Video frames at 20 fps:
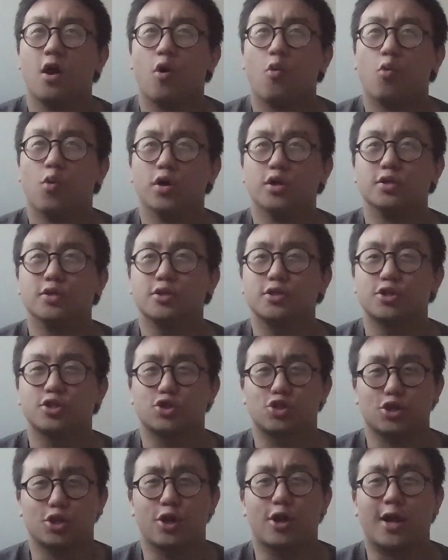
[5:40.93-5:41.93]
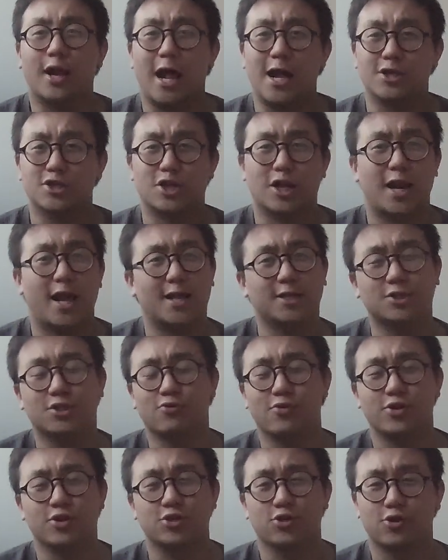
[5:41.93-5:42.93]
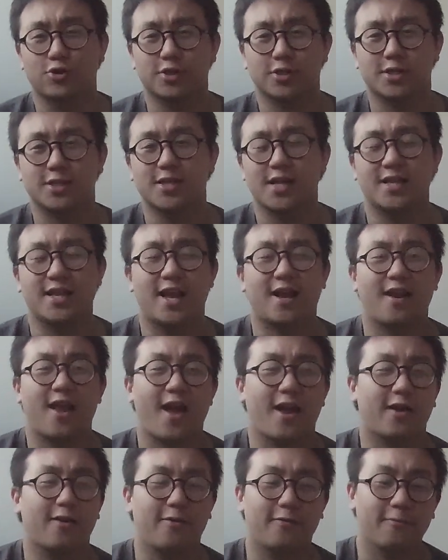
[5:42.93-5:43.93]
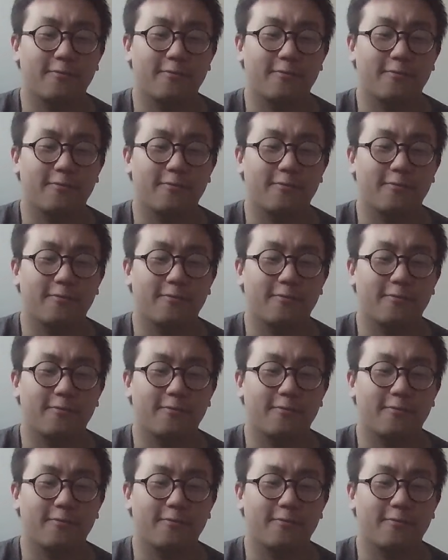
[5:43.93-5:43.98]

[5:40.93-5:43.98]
was Clash Clans screenshots, because they take like